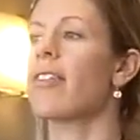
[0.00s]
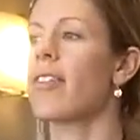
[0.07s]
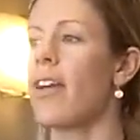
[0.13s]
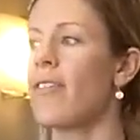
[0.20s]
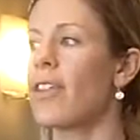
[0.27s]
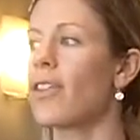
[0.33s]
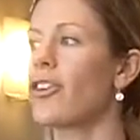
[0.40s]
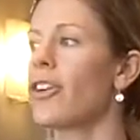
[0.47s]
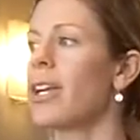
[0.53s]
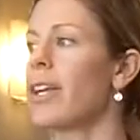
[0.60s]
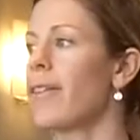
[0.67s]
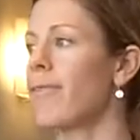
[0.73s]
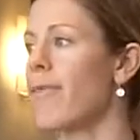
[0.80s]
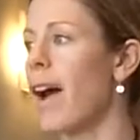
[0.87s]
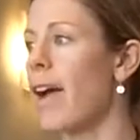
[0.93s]

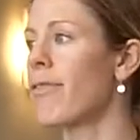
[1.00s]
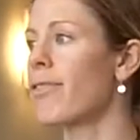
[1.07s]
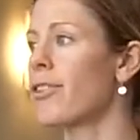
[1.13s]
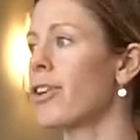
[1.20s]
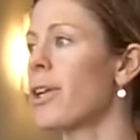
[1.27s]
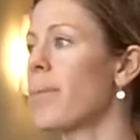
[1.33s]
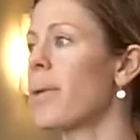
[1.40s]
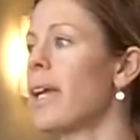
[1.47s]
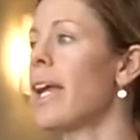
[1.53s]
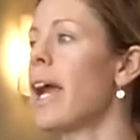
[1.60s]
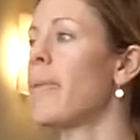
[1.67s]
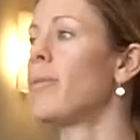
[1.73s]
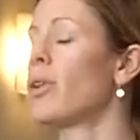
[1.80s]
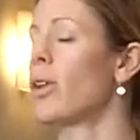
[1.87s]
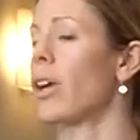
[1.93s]
7:30 to 5:30
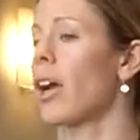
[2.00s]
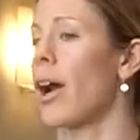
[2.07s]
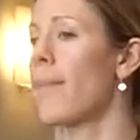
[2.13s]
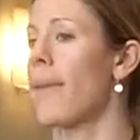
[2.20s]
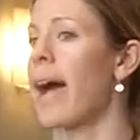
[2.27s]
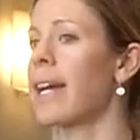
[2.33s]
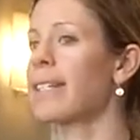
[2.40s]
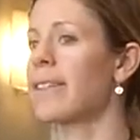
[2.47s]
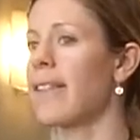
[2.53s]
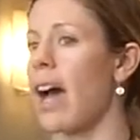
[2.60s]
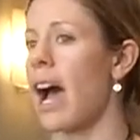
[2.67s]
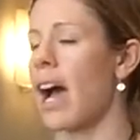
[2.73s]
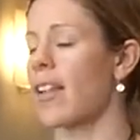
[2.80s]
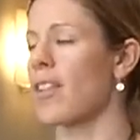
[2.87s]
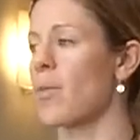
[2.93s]
p.m., you can come back to the
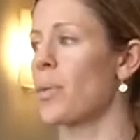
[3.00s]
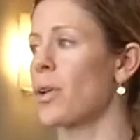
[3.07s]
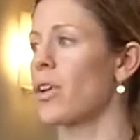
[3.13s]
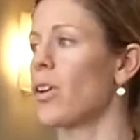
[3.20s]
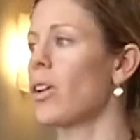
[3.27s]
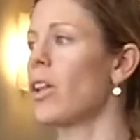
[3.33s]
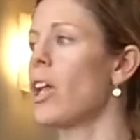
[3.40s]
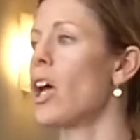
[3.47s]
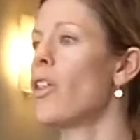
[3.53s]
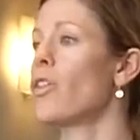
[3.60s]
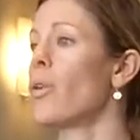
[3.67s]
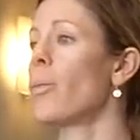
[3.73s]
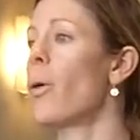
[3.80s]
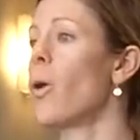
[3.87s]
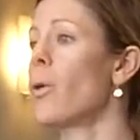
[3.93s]
hospital.
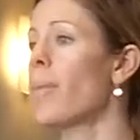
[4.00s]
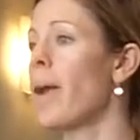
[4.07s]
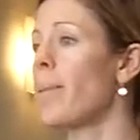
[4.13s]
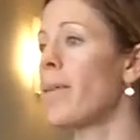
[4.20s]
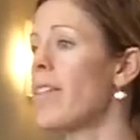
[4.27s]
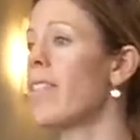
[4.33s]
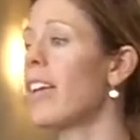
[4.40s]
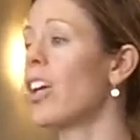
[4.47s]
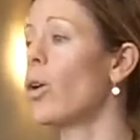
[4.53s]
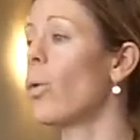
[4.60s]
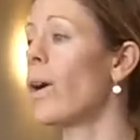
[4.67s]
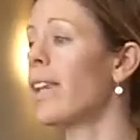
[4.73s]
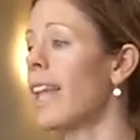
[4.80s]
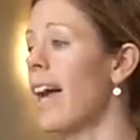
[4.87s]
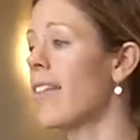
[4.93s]
They'll poke baby's heel
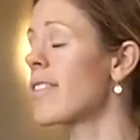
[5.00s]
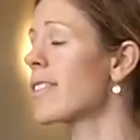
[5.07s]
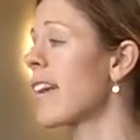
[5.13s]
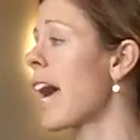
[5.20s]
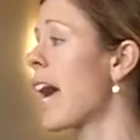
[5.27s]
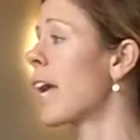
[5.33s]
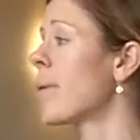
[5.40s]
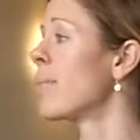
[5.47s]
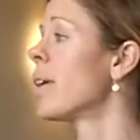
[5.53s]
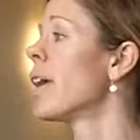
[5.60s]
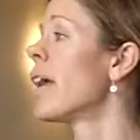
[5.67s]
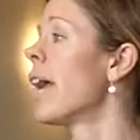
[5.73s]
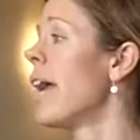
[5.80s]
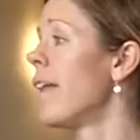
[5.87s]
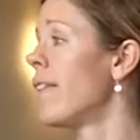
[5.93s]
one last time,
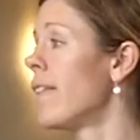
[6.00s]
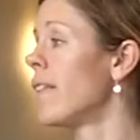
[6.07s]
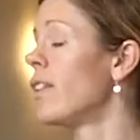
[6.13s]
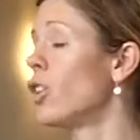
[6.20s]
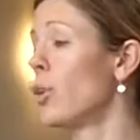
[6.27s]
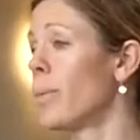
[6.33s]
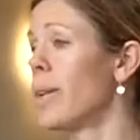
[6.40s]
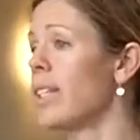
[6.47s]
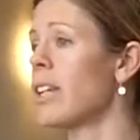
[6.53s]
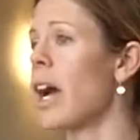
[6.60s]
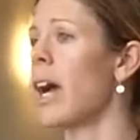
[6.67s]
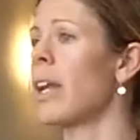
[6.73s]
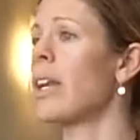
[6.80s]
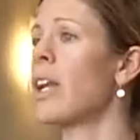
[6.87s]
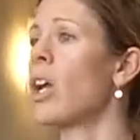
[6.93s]
and you'll be
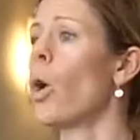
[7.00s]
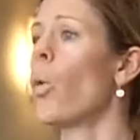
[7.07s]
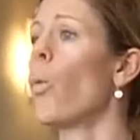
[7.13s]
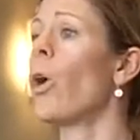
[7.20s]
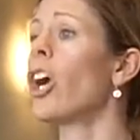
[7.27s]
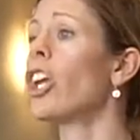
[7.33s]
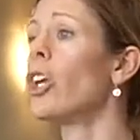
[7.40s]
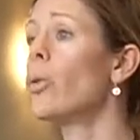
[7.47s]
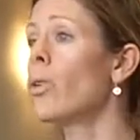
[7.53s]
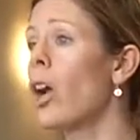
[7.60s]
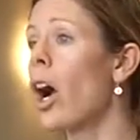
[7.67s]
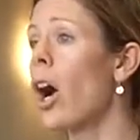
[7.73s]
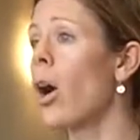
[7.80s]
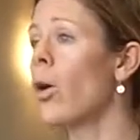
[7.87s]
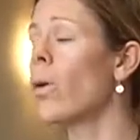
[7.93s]
done. Where you
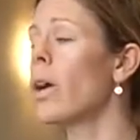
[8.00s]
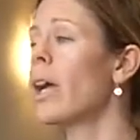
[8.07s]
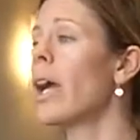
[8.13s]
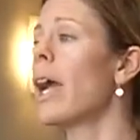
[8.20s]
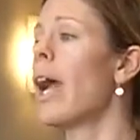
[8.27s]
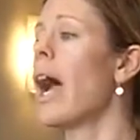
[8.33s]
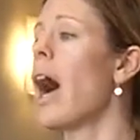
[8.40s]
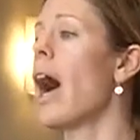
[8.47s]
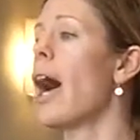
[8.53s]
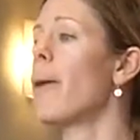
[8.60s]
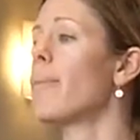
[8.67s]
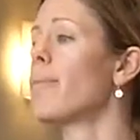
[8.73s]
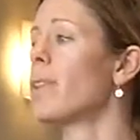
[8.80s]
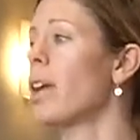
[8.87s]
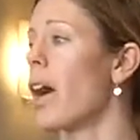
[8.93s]
go,
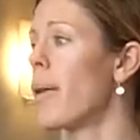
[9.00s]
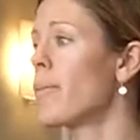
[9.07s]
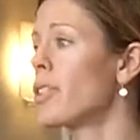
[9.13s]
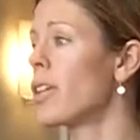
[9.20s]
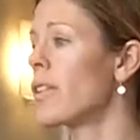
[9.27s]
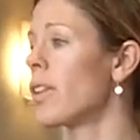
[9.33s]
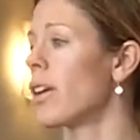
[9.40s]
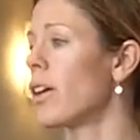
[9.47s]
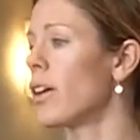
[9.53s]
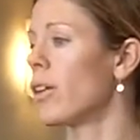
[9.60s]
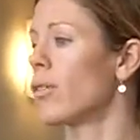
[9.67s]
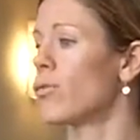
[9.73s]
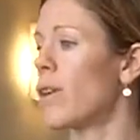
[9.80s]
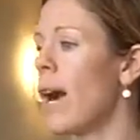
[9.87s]
come to the